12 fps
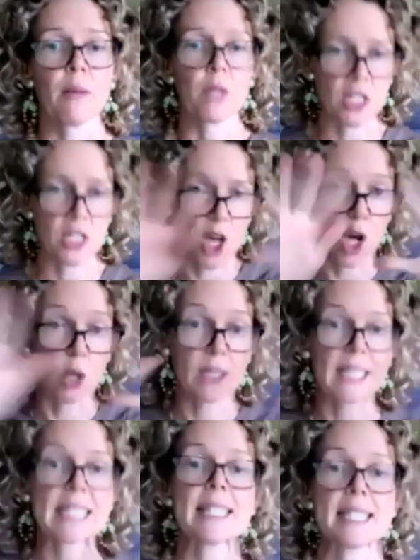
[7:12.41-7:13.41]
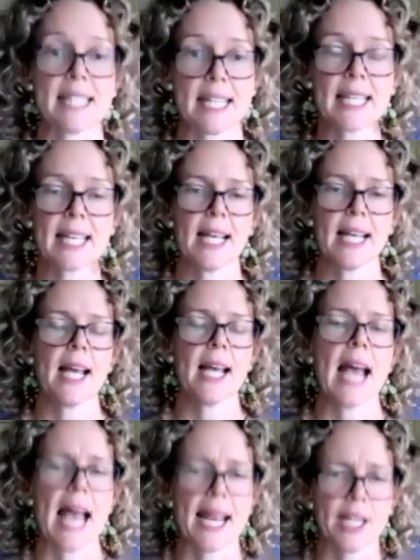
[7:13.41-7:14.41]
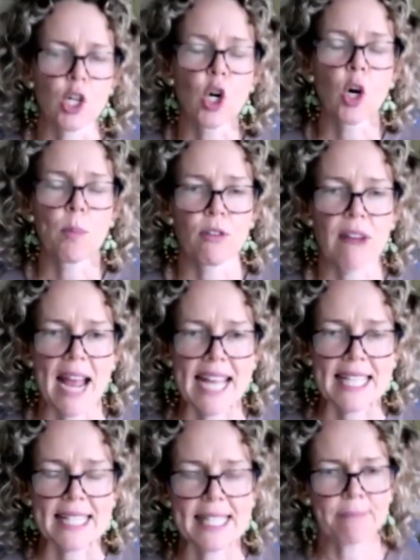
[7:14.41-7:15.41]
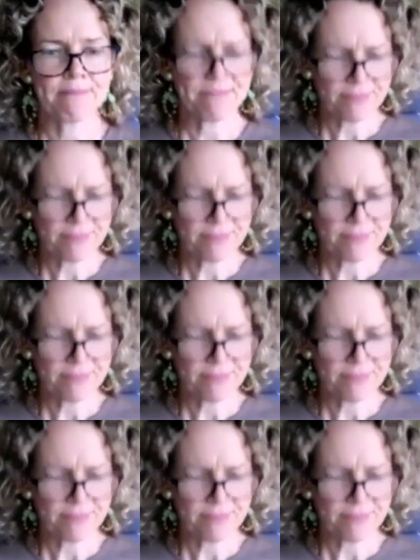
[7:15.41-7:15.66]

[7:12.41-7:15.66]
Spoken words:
which is holistic and incorporates